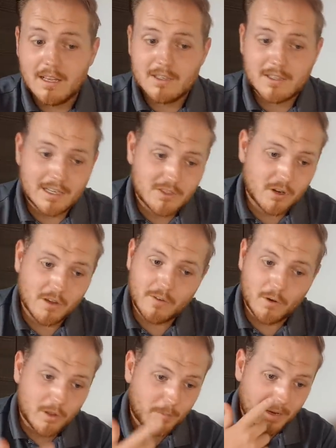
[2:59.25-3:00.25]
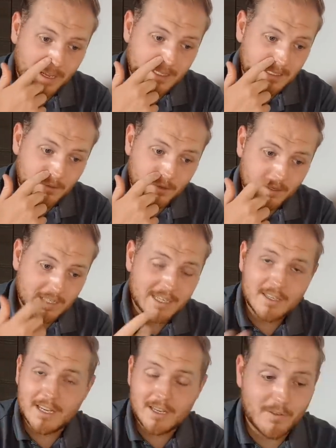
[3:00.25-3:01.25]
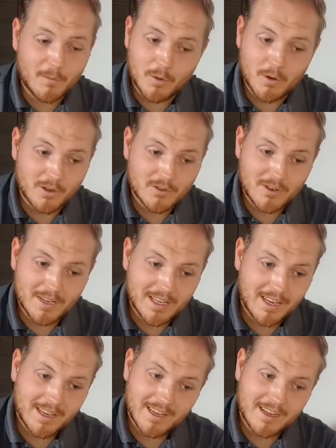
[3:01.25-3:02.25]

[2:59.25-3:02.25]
So that's trying to find the players that worked, and of them worked really.